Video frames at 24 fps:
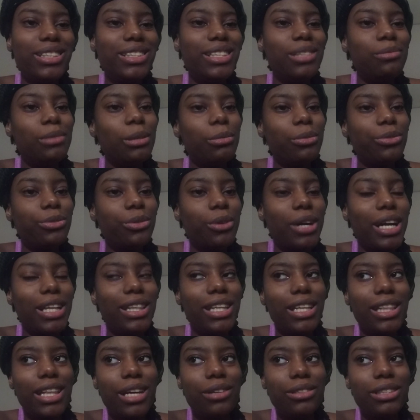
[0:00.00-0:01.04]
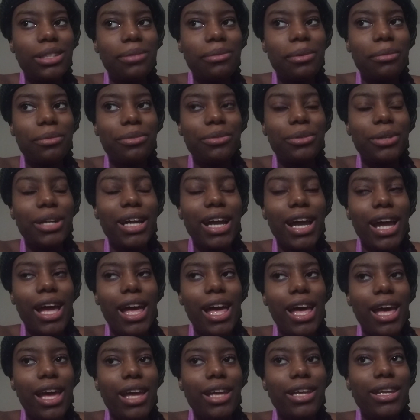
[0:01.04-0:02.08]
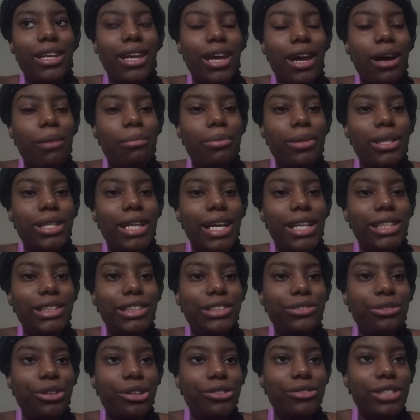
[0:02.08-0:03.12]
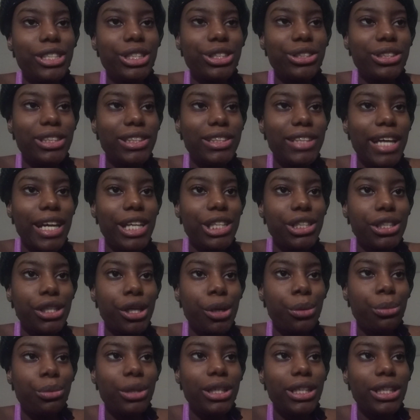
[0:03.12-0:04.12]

Tip number 4? I think that was tip number 4. Yeah, but that's for visualization.